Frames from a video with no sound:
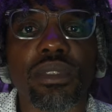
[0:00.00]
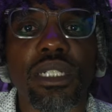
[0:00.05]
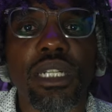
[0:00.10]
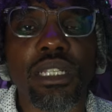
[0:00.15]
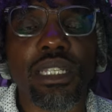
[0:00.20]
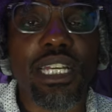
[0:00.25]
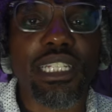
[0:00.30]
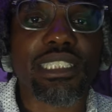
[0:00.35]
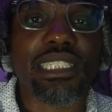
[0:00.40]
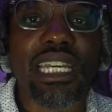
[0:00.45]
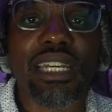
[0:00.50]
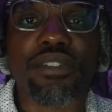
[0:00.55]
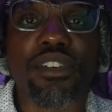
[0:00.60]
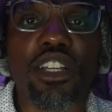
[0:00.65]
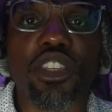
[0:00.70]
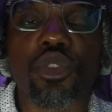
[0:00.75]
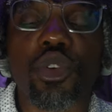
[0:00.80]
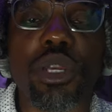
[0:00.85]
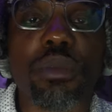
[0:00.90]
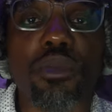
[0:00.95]
Let's give
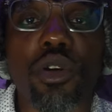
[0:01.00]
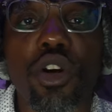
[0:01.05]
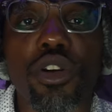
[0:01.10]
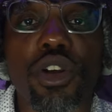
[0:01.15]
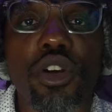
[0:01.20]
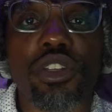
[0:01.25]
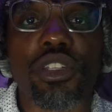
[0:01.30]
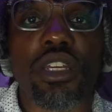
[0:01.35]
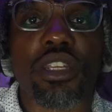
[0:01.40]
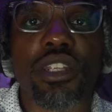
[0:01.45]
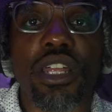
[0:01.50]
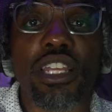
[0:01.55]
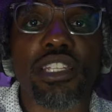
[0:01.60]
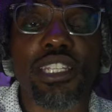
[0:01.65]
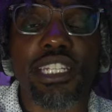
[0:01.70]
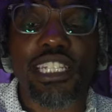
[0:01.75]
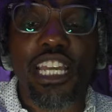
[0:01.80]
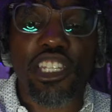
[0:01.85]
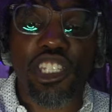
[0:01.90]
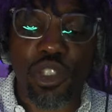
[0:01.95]
her 3 more of those. Another
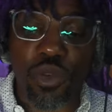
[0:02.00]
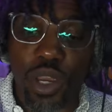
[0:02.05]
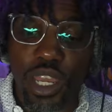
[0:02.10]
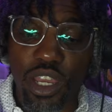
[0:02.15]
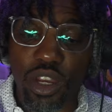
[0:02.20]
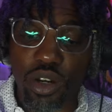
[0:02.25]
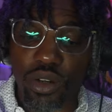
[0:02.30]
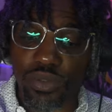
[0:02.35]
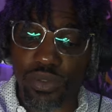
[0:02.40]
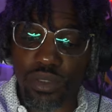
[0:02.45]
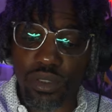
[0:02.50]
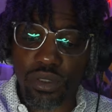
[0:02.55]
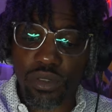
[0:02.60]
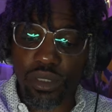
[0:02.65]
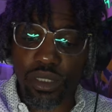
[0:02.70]
6, that's 12.